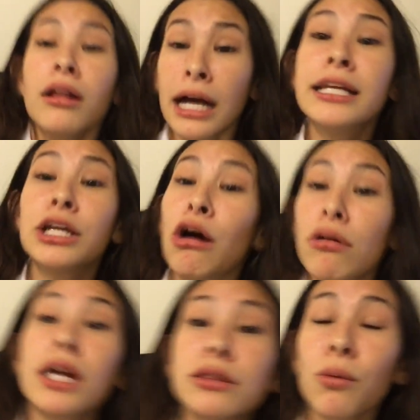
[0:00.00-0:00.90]
I need to
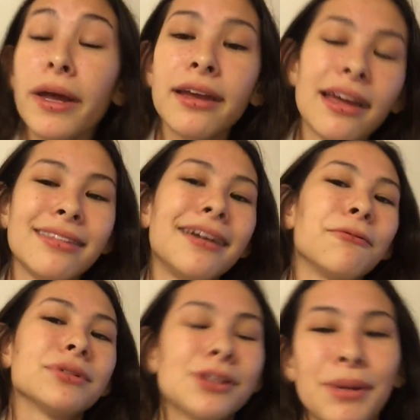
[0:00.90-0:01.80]
go get the wig. And
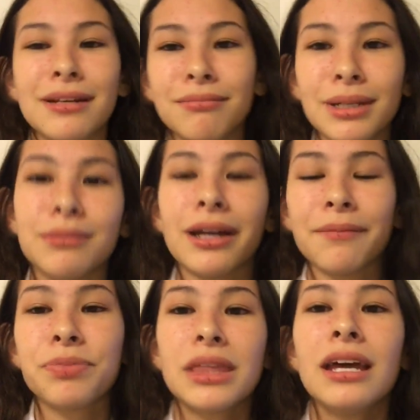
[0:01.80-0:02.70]
then me and my